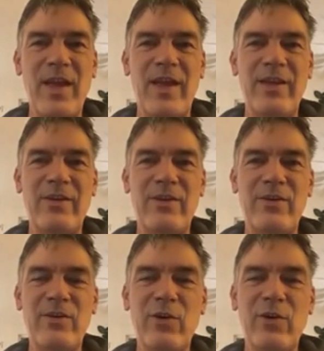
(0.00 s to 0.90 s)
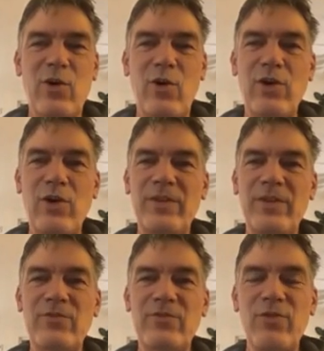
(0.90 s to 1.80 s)
And uh, all of
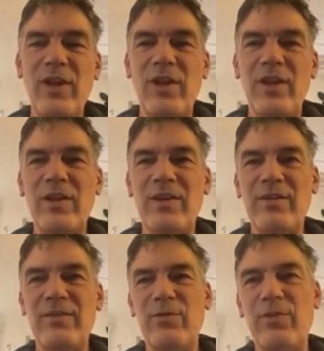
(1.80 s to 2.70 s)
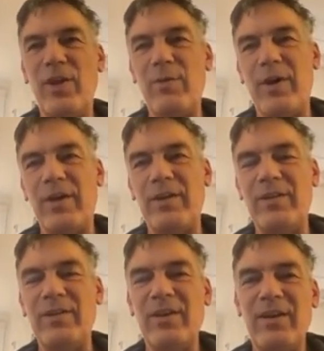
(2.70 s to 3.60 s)
this really, if you think about it,